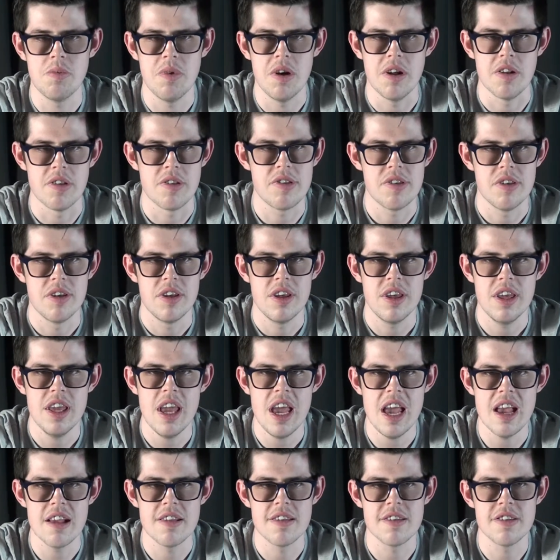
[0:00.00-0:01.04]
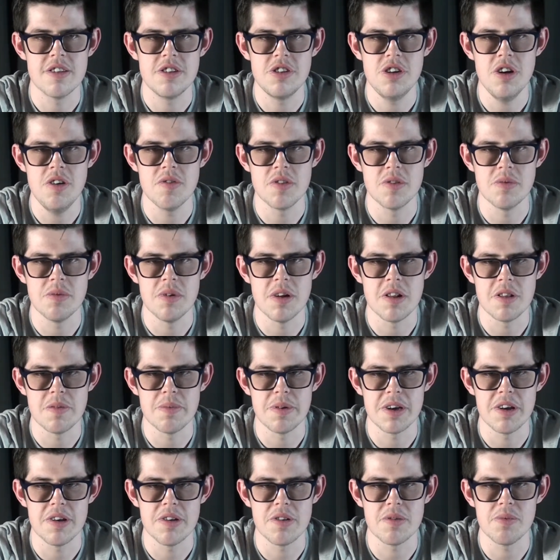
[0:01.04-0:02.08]
Ones. Yes, Chosen Ones,
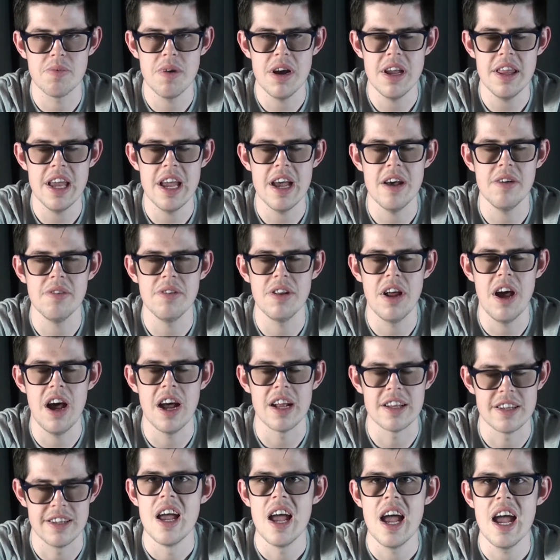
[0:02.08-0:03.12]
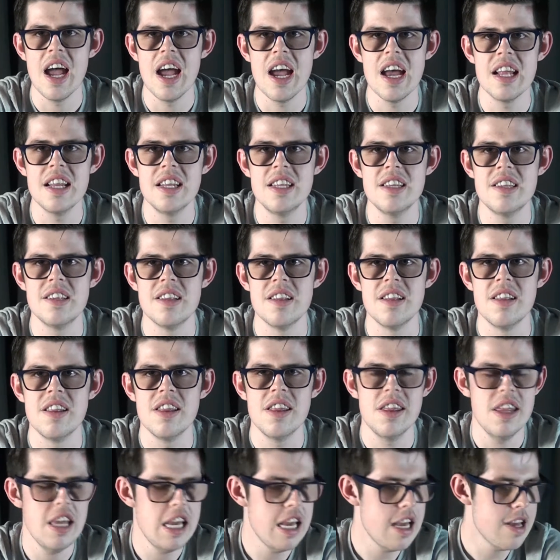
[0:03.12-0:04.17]
because why the hell not? And
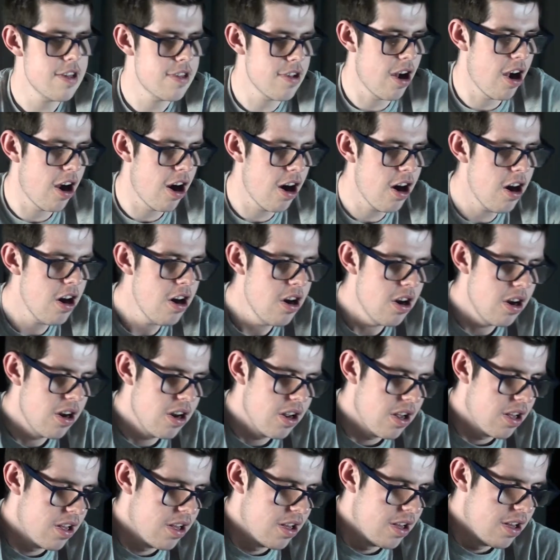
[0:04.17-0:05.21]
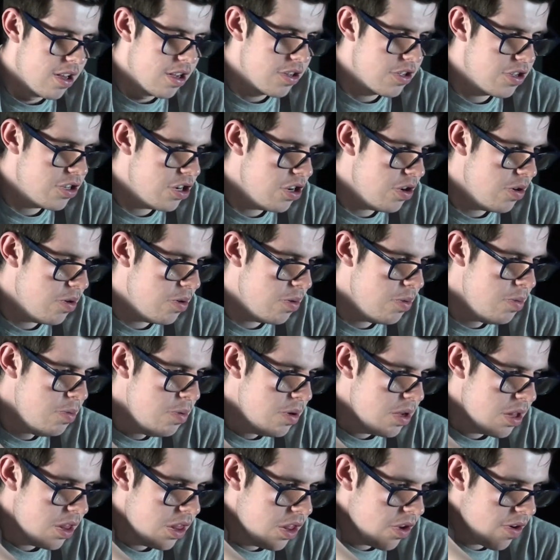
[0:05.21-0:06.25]
these are two.
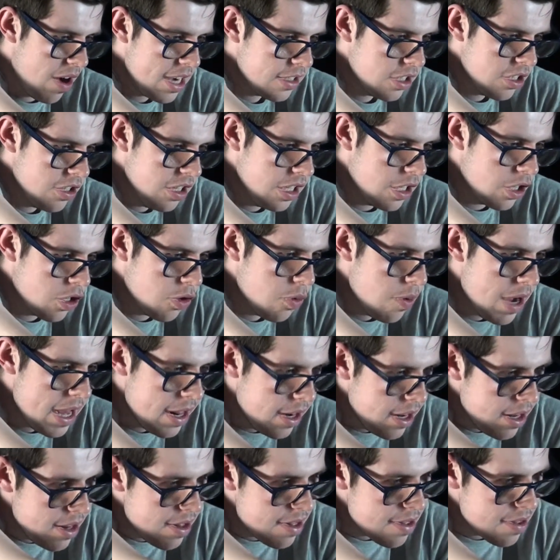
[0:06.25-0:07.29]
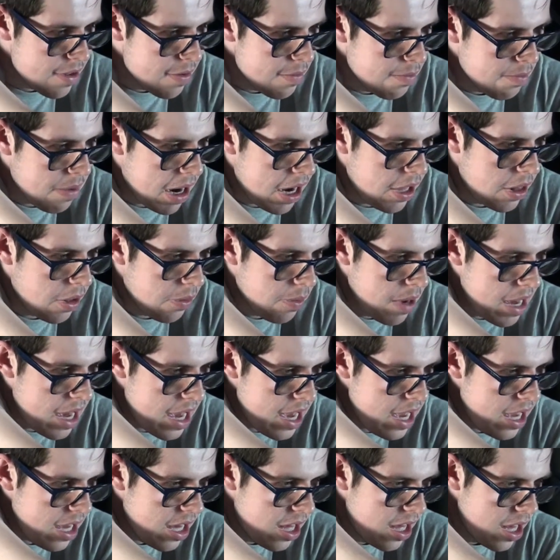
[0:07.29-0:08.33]
They're actually twins, by the
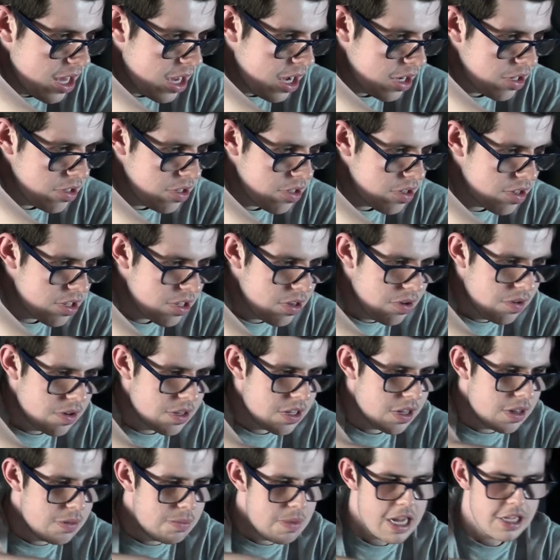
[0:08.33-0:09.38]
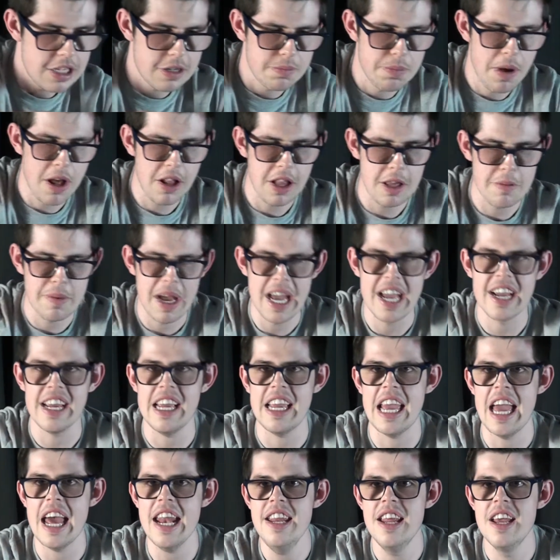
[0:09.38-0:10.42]
way. I'm just going to the magic poly bag
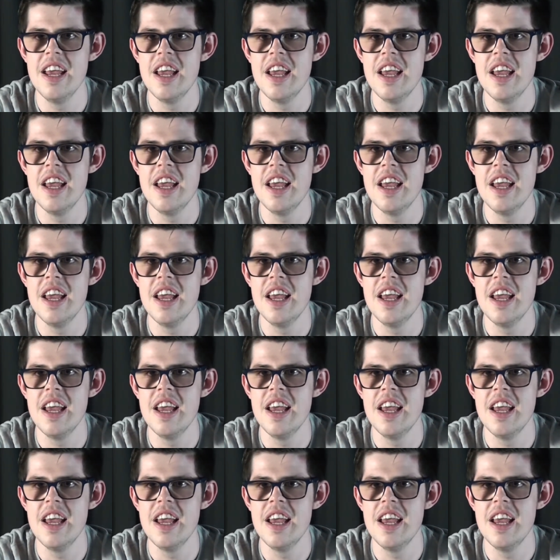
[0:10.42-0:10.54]
again.